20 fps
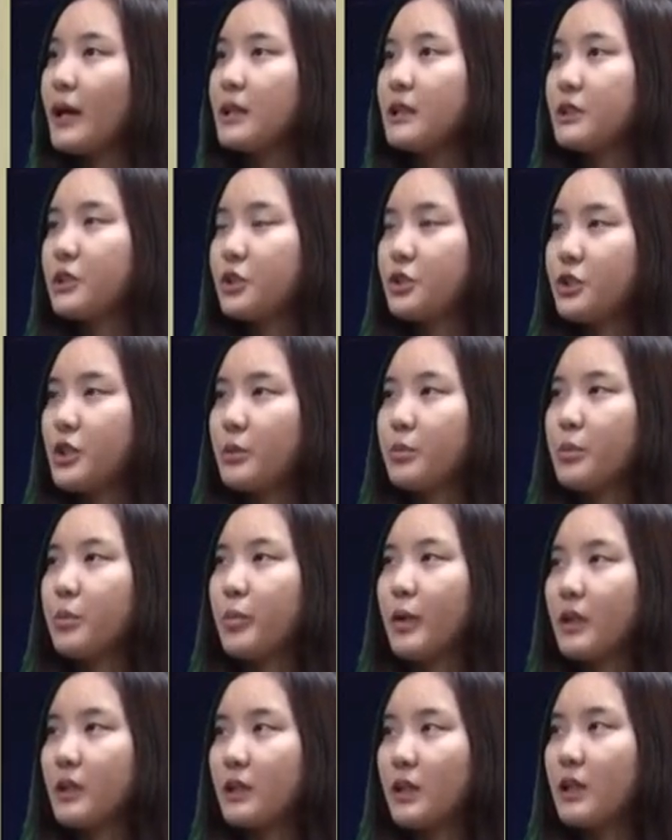and
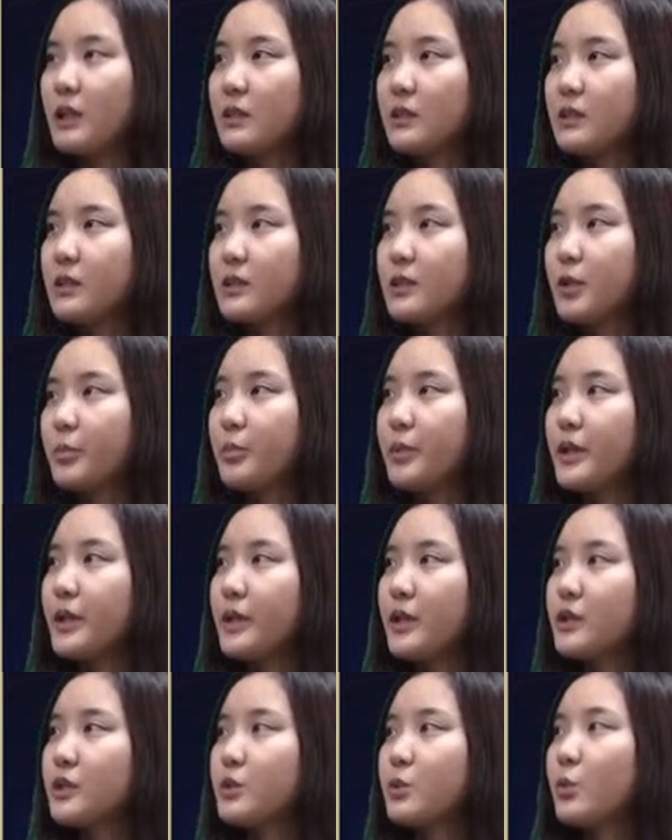TGF-beta
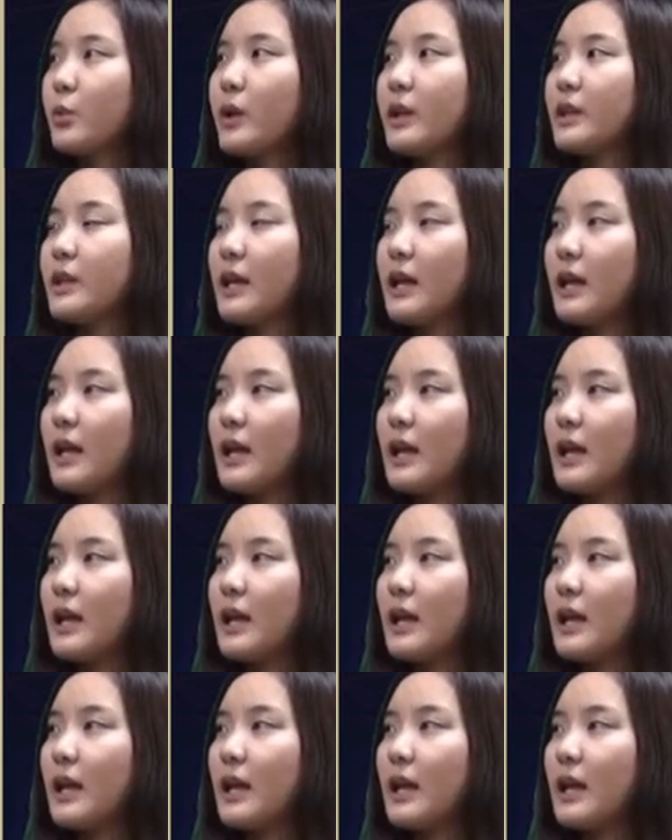disappears when